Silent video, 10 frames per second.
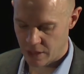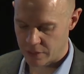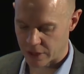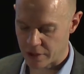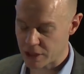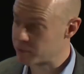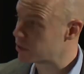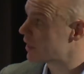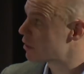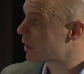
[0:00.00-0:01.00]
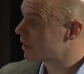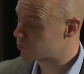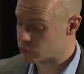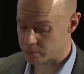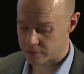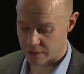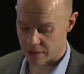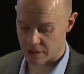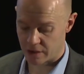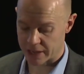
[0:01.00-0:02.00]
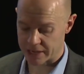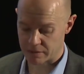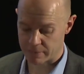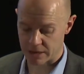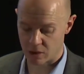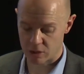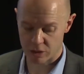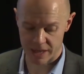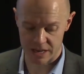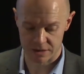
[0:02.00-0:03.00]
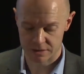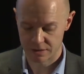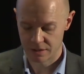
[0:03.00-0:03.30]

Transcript: The customers of these platforms are likely to be large-end